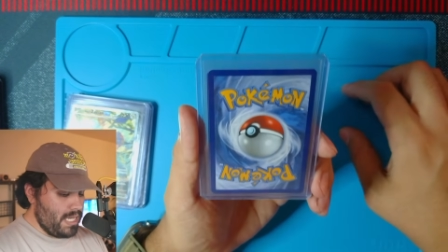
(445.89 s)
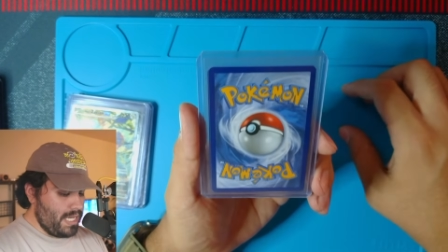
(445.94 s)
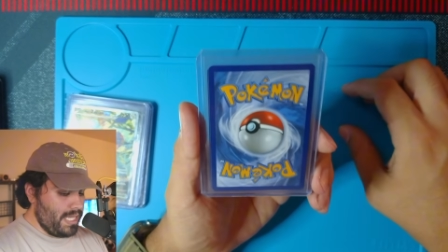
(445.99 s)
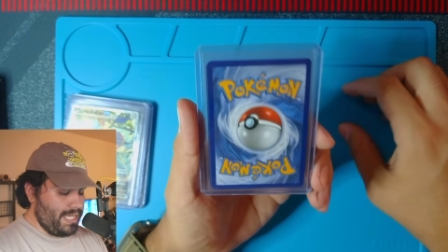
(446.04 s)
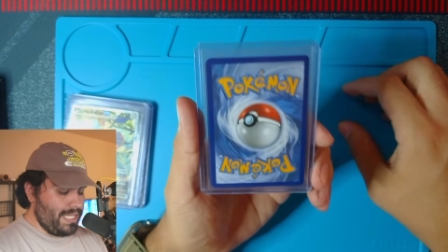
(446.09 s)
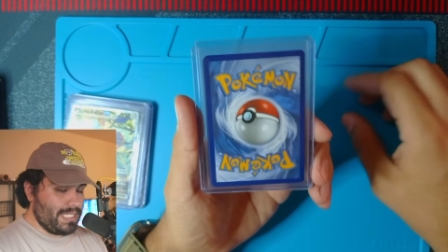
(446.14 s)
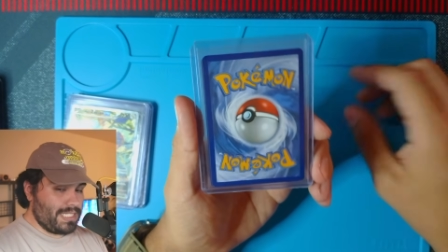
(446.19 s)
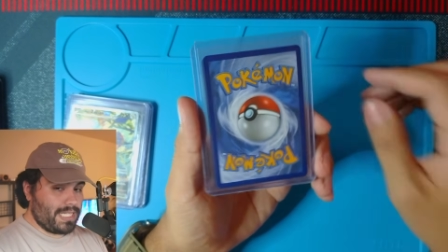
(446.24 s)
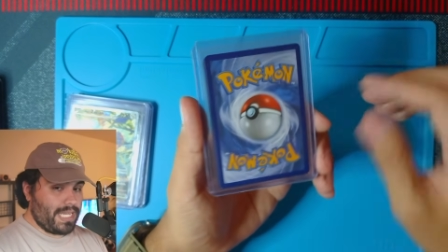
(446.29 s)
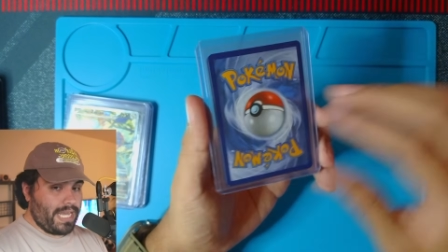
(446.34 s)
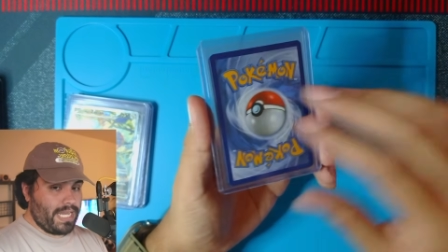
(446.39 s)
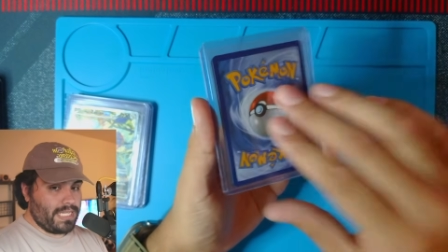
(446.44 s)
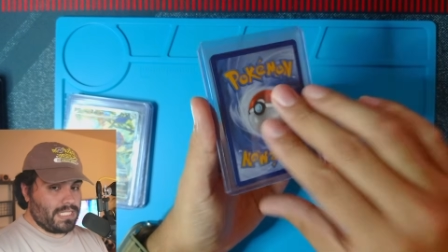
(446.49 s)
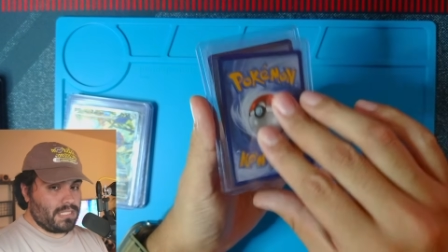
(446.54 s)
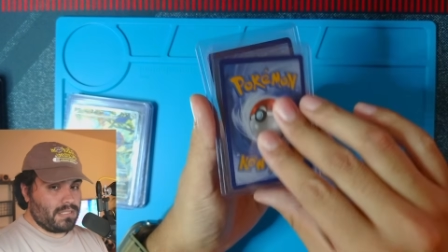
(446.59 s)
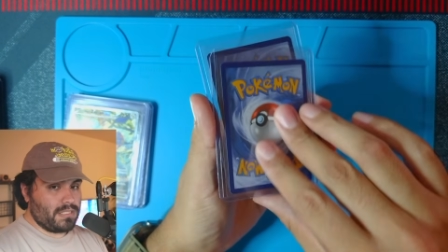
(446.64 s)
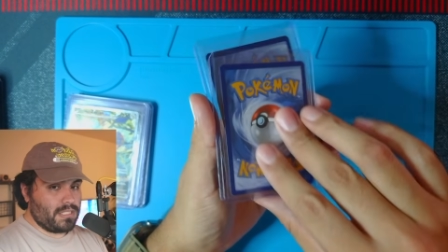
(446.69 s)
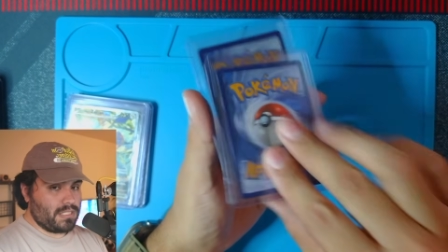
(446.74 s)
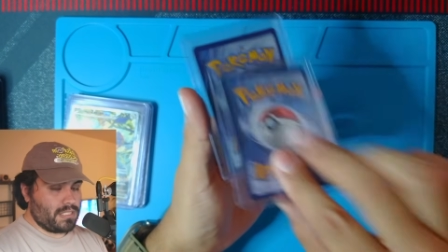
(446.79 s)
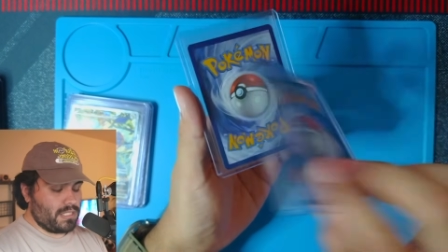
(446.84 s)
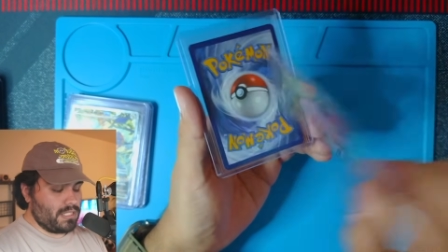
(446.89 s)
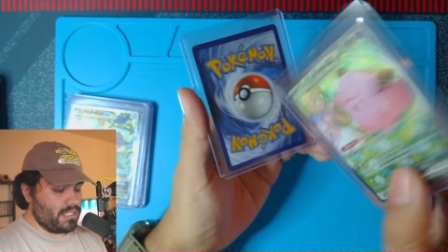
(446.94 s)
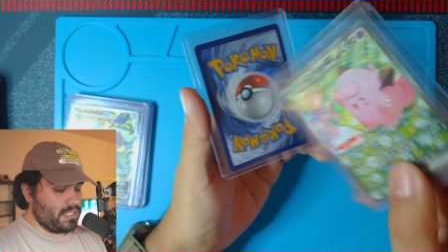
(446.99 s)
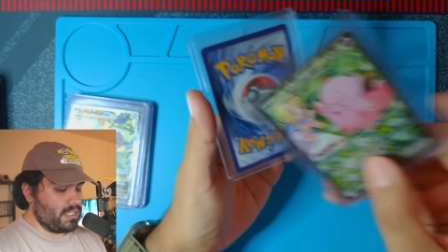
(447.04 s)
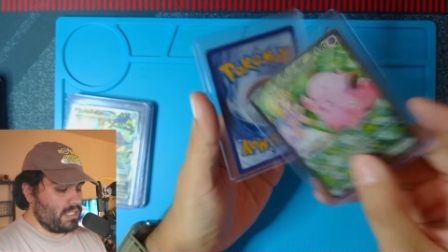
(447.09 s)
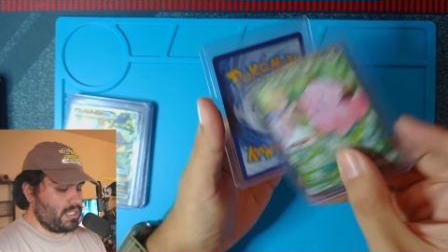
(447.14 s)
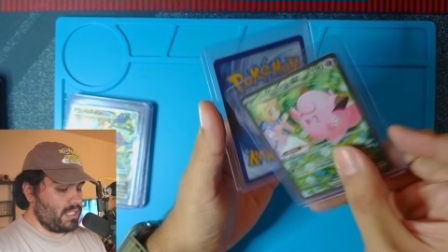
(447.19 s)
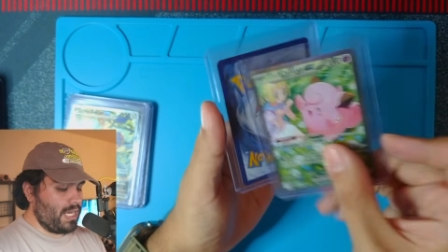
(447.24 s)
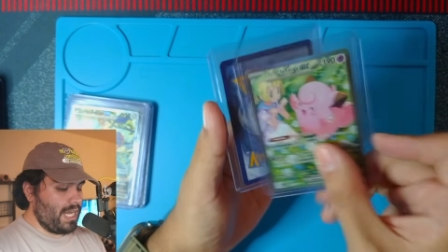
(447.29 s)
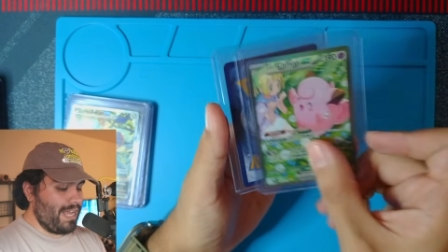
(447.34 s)
In this case, just because
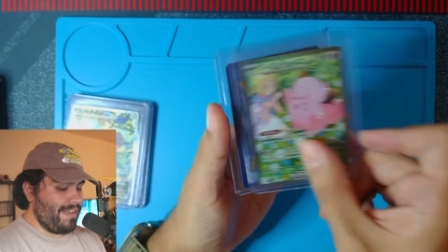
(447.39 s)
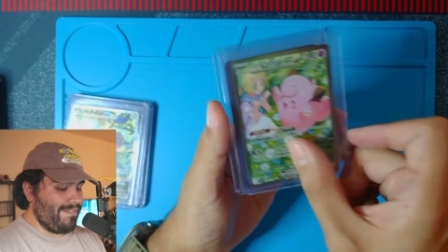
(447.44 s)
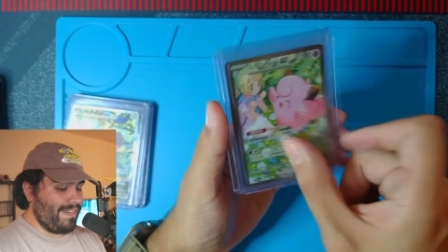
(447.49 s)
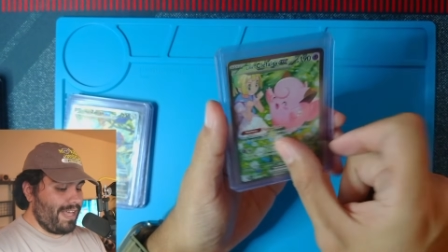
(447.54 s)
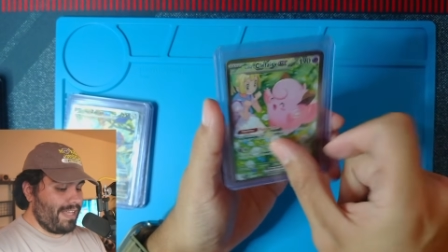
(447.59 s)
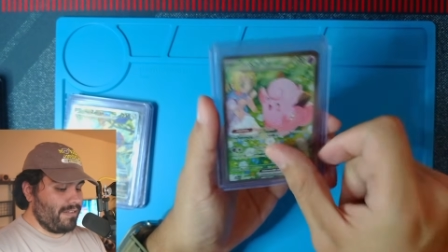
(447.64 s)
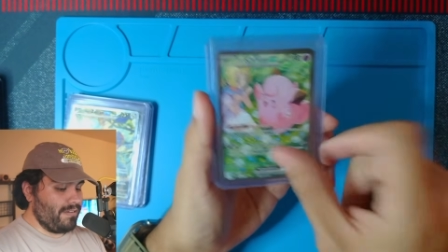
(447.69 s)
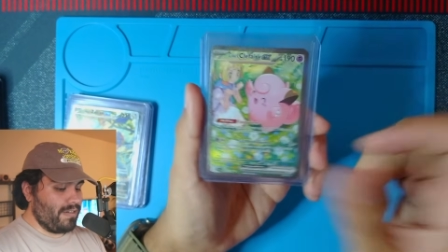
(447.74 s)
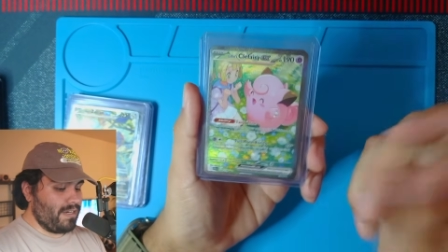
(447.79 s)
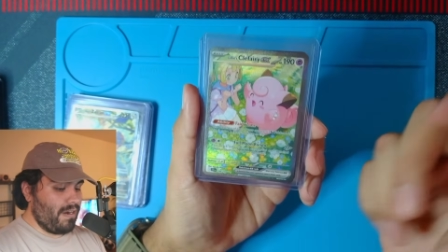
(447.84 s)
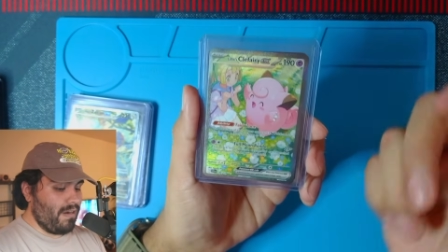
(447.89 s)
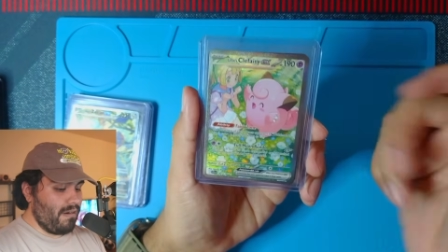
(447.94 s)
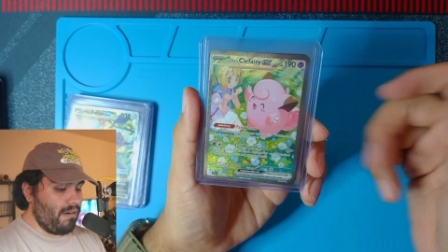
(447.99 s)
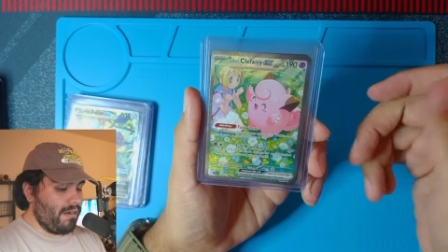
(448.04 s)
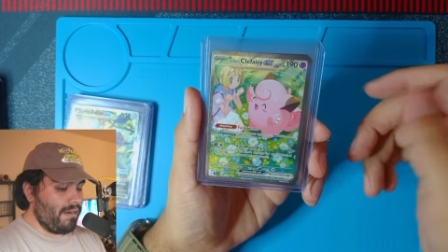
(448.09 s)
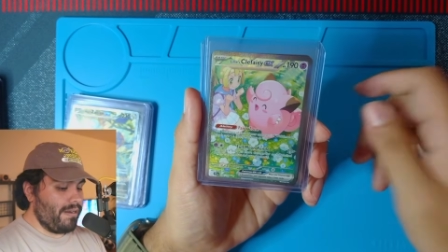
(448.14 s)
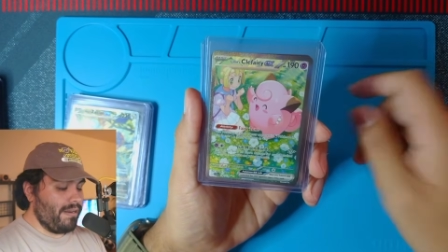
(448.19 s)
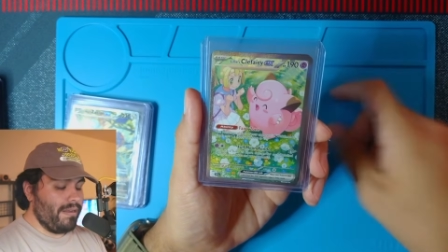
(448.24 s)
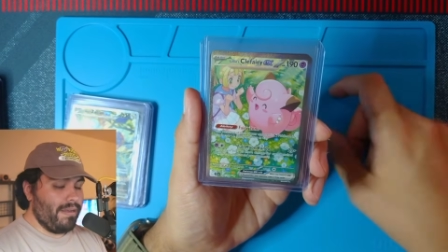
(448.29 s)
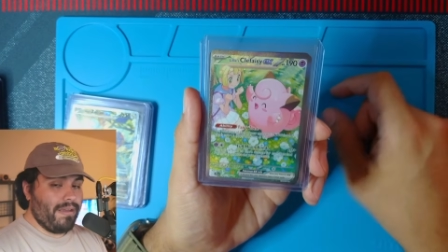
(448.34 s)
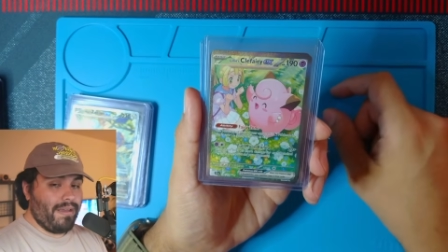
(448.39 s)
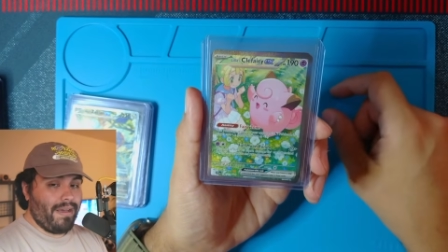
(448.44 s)
it's such a high value card,